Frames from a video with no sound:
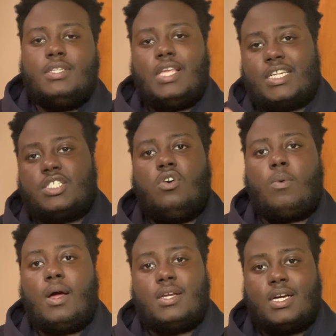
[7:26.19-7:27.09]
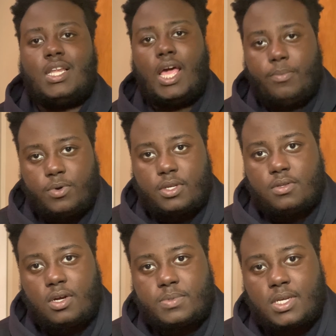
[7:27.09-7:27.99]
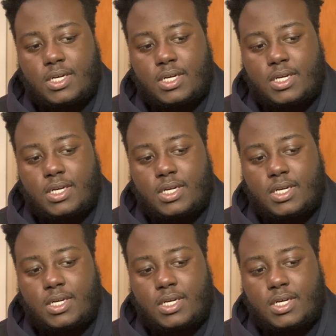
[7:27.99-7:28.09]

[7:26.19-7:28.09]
to actually go around and collab with, you know what I'm saying?